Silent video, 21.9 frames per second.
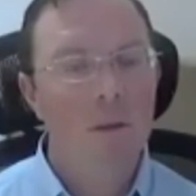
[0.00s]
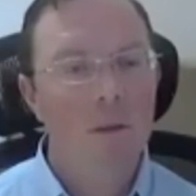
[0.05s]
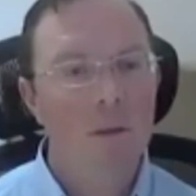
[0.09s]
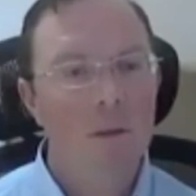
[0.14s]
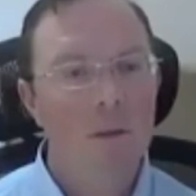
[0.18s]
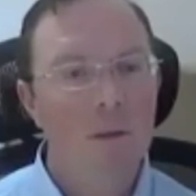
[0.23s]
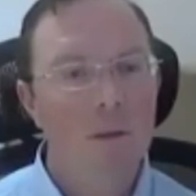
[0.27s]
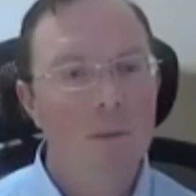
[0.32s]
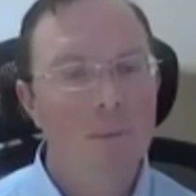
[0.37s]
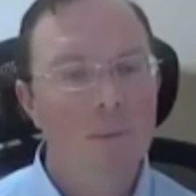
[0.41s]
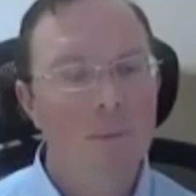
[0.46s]

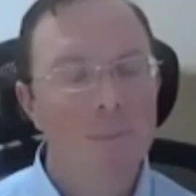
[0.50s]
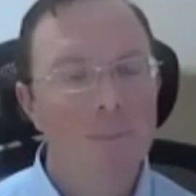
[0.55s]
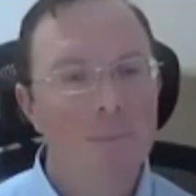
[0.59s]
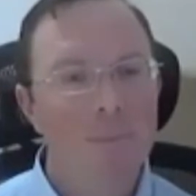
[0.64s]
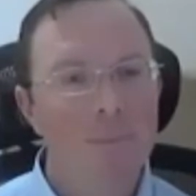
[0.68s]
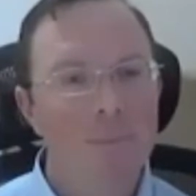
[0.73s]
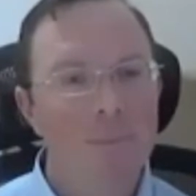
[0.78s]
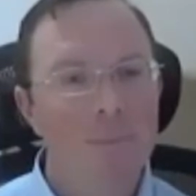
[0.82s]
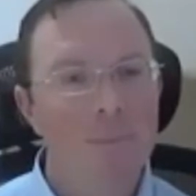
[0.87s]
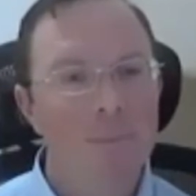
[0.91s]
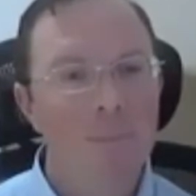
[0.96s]

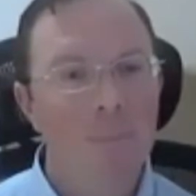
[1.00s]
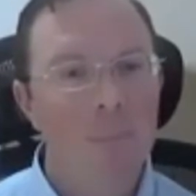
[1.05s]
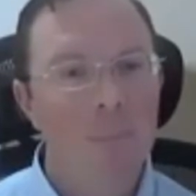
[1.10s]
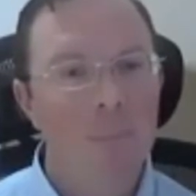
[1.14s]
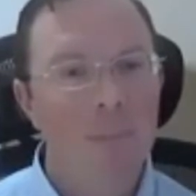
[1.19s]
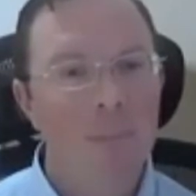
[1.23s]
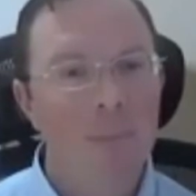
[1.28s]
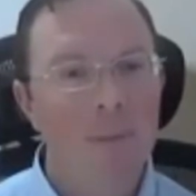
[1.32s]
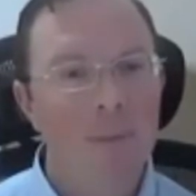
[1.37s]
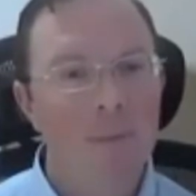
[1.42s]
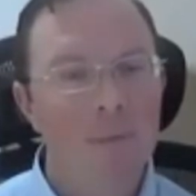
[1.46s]

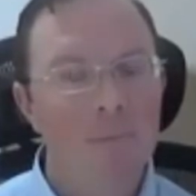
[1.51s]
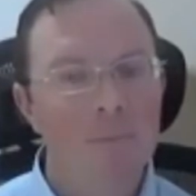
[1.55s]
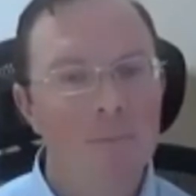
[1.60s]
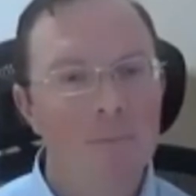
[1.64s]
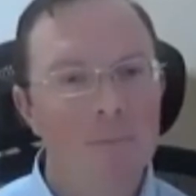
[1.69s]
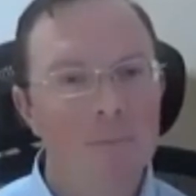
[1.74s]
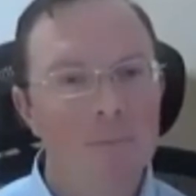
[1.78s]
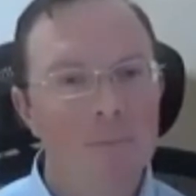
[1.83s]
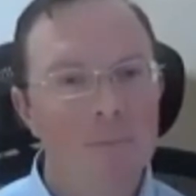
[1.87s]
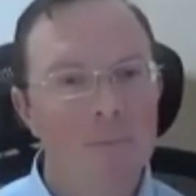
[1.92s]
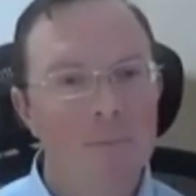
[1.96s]

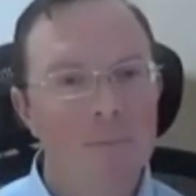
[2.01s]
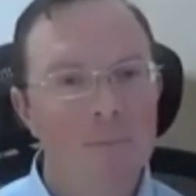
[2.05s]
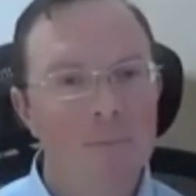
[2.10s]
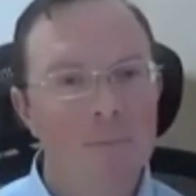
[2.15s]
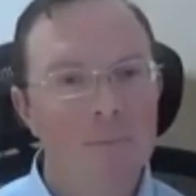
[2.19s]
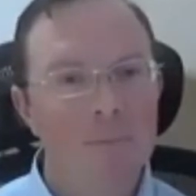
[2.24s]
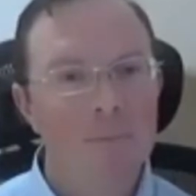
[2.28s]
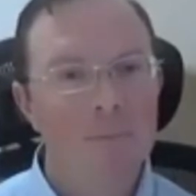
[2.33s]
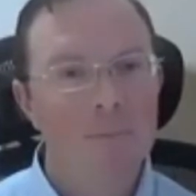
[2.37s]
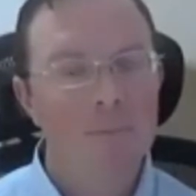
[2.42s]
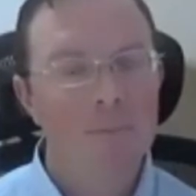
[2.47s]

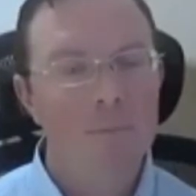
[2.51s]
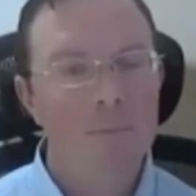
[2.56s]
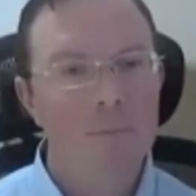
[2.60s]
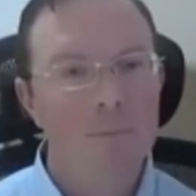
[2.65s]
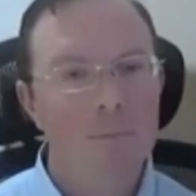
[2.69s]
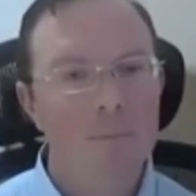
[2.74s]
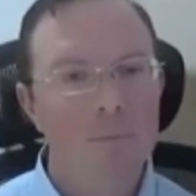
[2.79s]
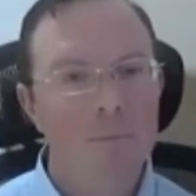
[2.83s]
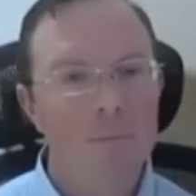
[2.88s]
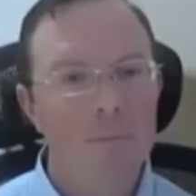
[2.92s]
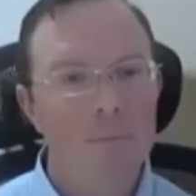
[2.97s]

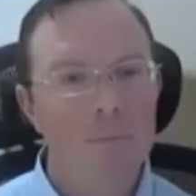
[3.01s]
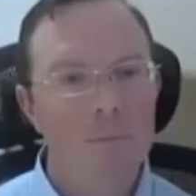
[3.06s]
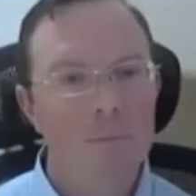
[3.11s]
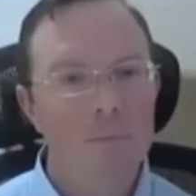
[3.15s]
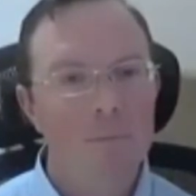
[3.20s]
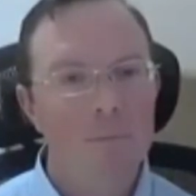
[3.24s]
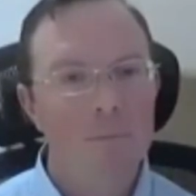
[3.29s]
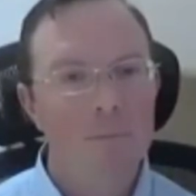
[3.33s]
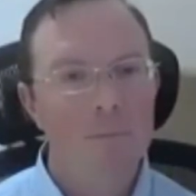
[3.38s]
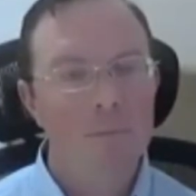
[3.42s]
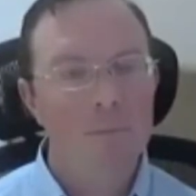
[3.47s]

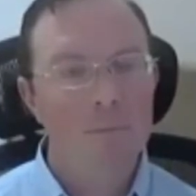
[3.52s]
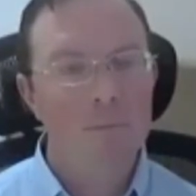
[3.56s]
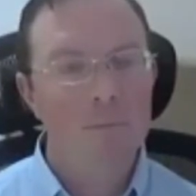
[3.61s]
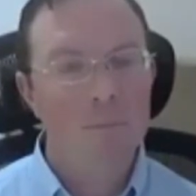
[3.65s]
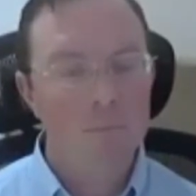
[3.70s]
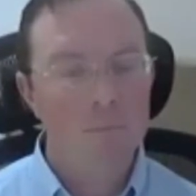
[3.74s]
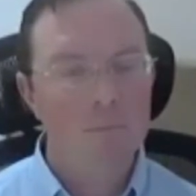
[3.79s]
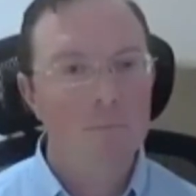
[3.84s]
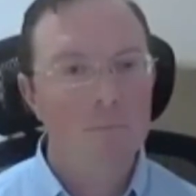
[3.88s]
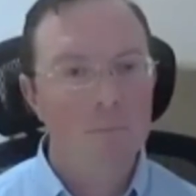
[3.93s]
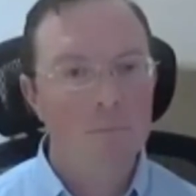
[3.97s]

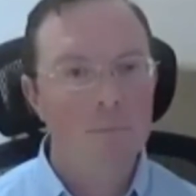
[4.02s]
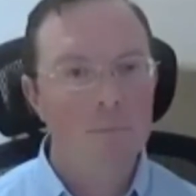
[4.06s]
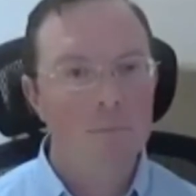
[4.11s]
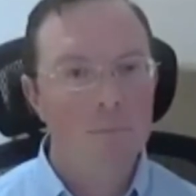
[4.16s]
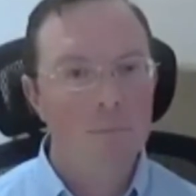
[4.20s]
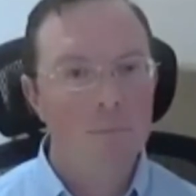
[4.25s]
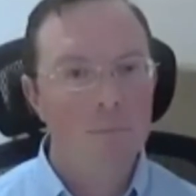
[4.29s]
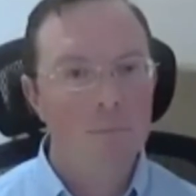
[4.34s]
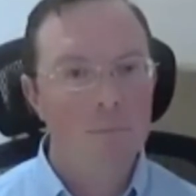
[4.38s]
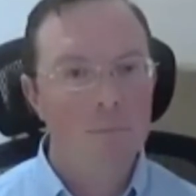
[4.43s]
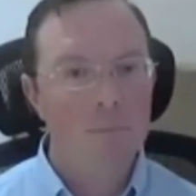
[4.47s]

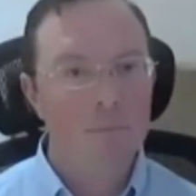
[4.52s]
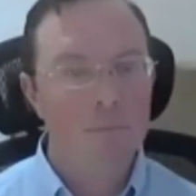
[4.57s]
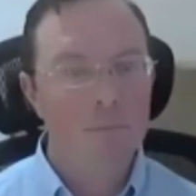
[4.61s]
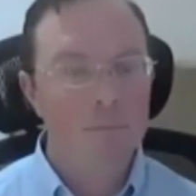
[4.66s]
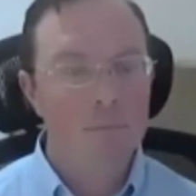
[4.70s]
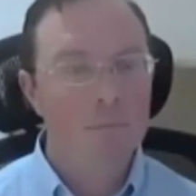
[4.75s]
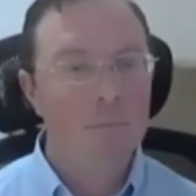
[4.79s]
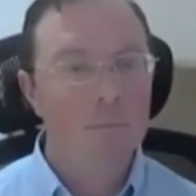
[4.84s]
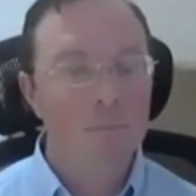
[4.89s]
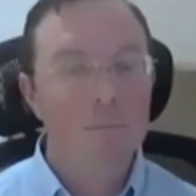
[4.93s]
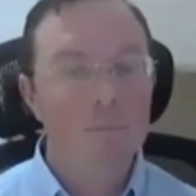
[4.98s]

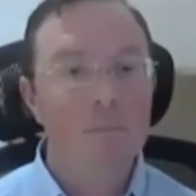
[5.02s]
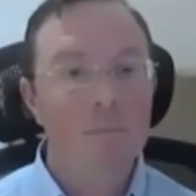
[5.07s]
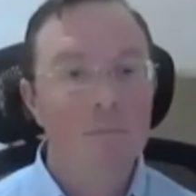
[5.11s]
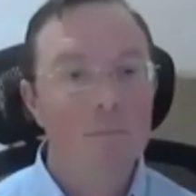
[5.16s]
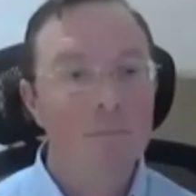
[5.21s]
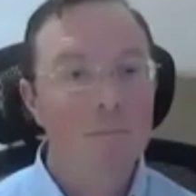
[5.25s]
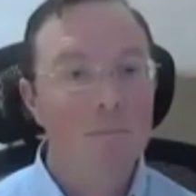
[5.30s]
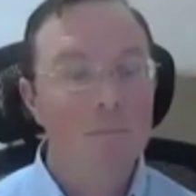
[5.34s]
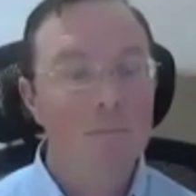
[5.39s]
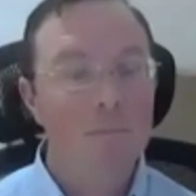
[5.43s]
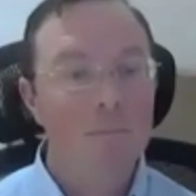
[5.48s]

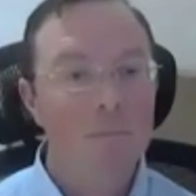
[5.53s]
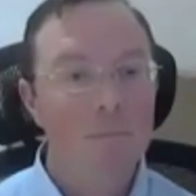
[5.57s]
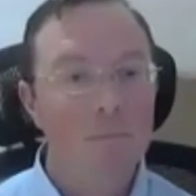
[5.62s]
[no speech]